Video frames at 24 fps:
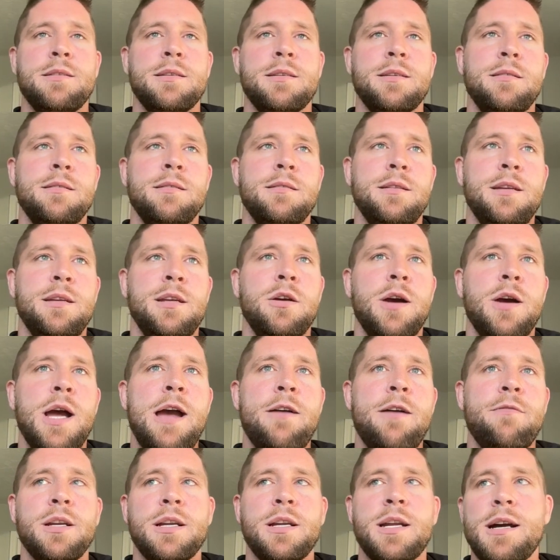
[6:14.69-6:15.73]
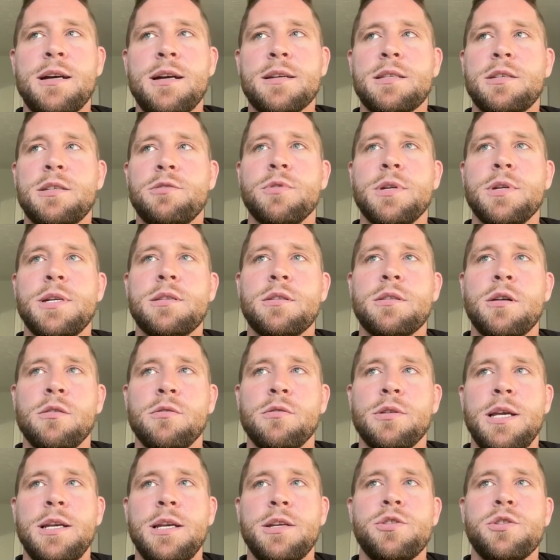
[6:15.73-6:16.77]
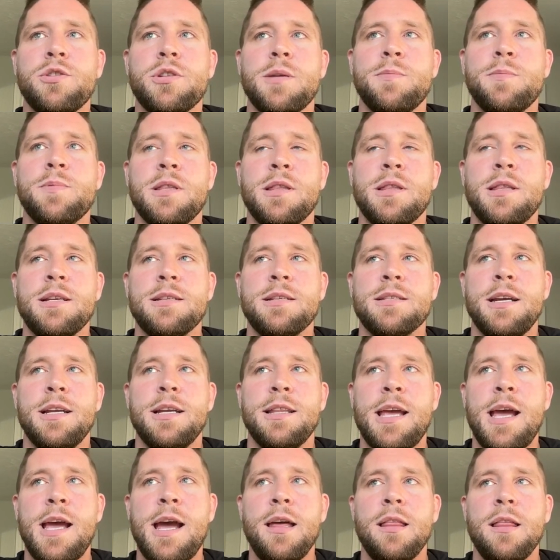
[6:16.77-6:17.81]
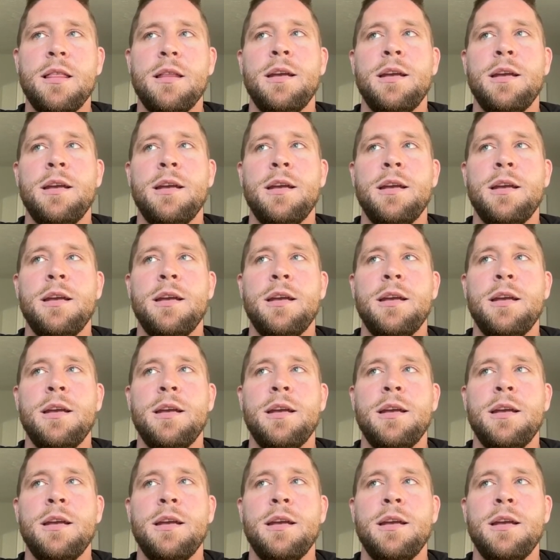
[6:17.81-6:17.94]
and having to constantly restart relationships and things like that.